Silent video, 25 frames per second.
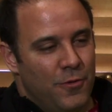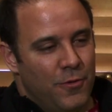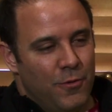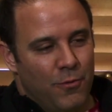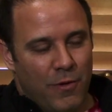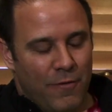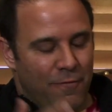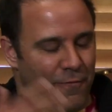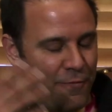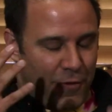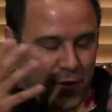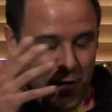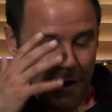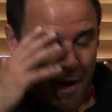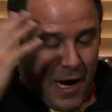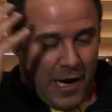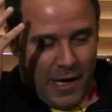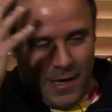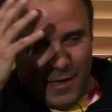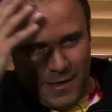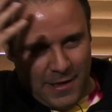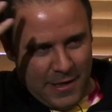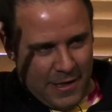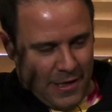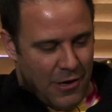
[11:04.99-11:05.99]
we've
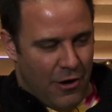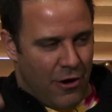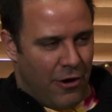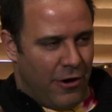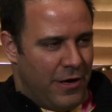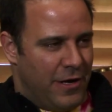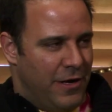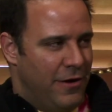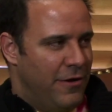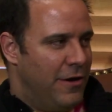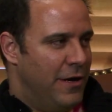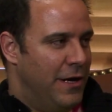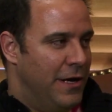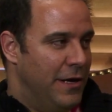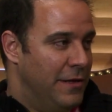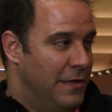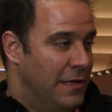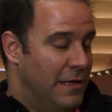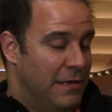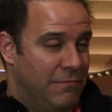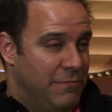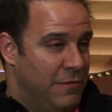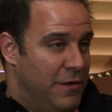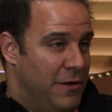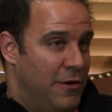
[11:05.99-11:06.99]
forgotten in our era,
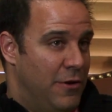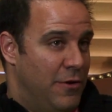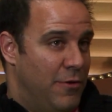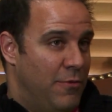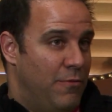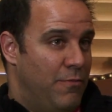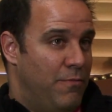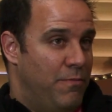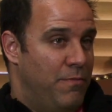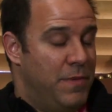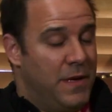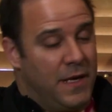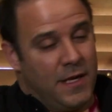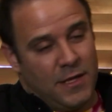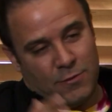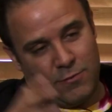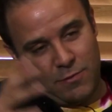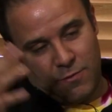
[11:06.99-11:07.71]
because